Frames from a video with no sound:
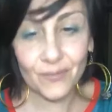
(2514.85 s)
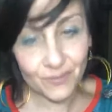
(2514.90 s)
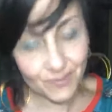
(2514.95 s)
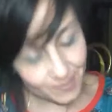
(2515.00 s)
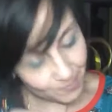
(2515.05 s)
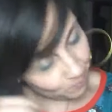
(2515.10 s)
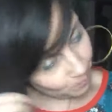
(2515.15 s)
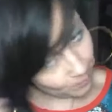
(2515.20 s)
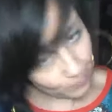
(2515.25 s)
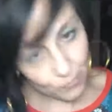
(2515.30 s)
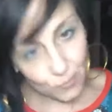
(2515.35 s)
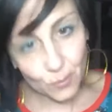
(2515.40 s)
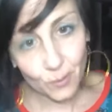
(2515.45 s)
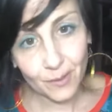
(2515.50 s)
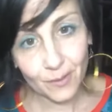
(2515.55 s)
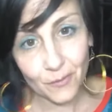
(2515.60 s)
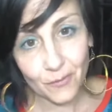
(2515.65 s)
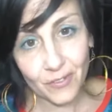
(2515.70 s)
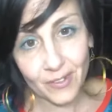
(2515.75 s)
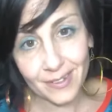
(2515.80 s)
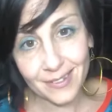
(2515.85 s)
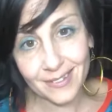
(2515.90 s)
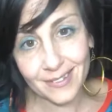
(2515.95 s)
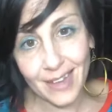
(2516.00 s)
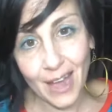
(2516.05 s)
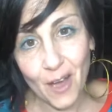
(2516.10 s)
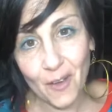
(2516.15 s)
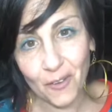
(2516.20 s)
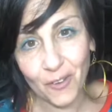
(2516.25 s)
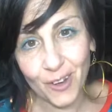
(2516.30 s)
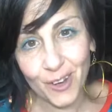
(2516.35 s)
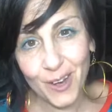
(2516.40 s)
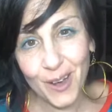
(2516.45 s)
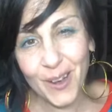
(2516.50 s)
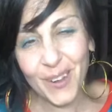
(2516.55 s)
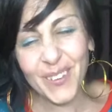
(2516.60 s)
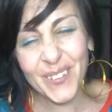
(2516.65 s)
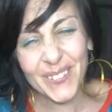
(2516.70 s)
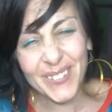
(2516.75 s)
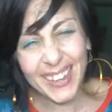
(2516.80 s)
spiritual and
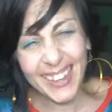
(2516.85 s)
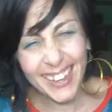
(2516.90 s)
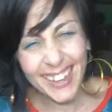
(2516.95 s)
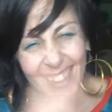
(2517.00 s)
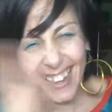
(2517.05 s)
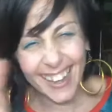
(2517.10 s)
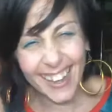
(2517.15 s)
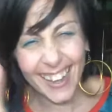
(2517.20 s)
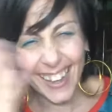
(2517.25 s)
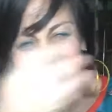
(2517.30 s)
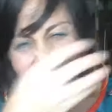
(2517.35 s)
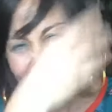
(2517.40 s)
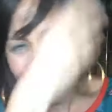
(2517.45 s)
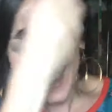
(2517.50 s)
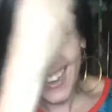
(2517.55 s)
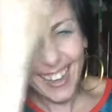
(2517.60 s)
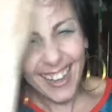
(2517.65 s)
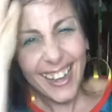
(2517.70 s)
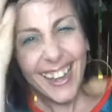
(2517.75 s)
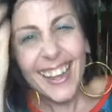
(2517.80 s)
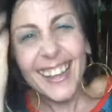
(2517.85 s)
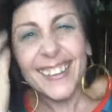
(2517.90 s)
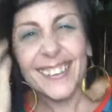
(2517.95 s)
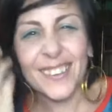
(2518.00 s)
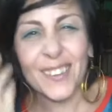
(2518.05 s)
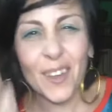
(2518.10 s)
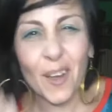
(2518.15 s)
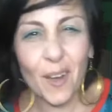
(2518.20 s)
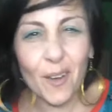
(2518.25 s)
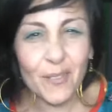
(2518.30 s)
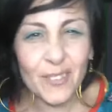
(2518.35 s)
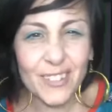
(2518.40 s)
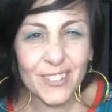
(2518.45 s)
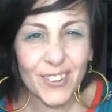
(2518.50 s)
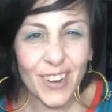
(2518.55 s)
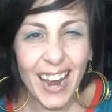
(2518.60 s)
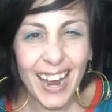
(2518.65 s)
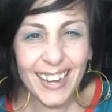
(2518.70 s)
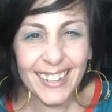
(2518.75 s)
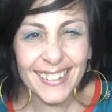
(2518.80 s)
philosophical. It's the law of
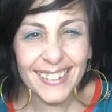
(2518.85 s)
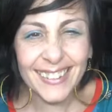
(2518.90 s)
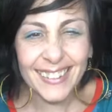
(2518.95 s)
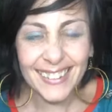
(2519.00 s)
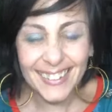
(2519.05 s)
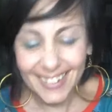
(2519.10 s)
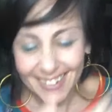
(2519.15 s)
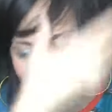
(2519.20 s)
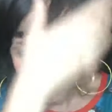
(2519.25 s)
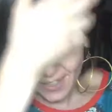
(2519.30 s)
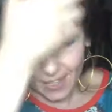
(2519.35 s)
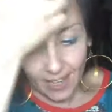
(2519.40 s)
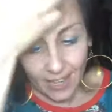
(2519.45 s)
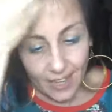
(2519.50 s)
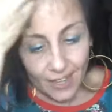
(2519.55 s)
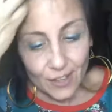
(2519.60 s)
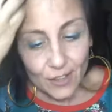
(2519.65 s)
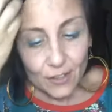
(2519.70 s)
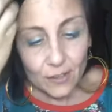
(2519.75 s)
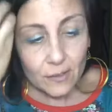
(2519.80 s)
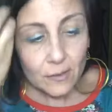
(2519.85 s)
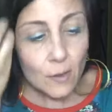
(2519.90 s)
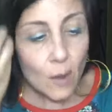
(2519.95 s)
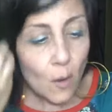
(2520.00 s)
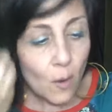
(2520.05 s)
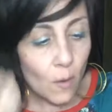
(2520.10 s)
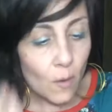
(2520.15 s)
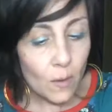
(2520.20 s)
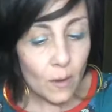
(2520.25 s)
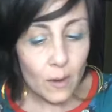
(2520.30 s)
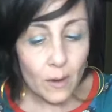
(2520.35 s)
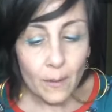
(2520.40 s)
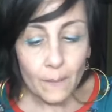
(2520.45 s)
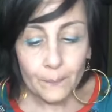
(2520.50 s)
attraction. So,